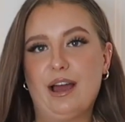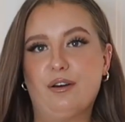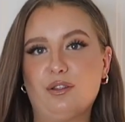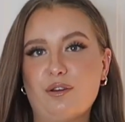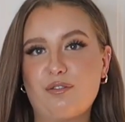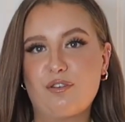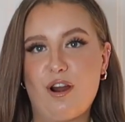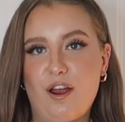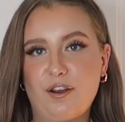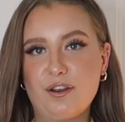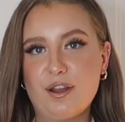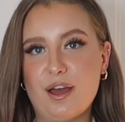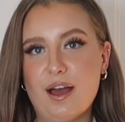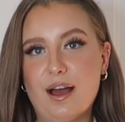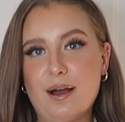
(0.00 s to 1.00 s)
Yeah, on the
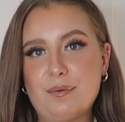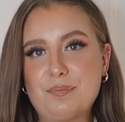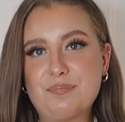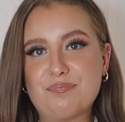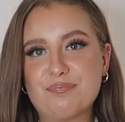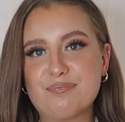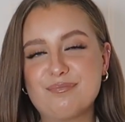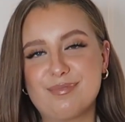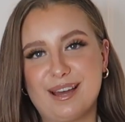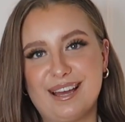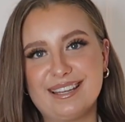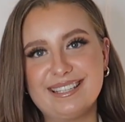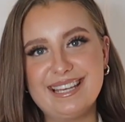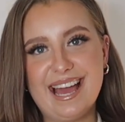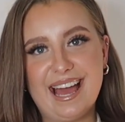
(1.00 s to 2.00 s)
front.
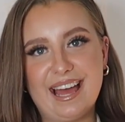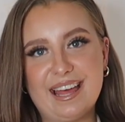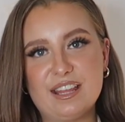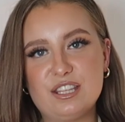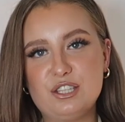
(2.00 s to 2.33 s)
But yeah,